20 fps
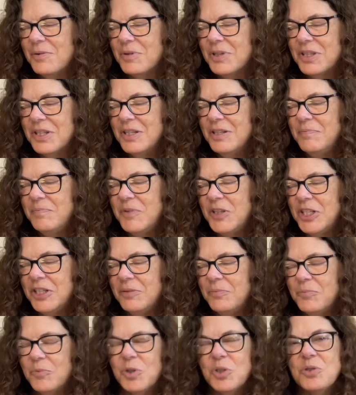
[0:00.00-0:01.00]
within
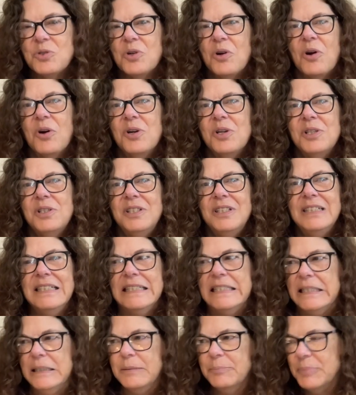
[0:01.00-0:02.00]
him was guarded and
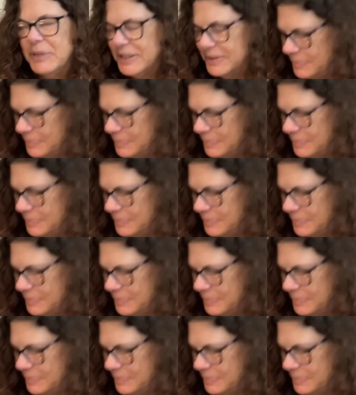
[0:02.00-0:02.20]
deep.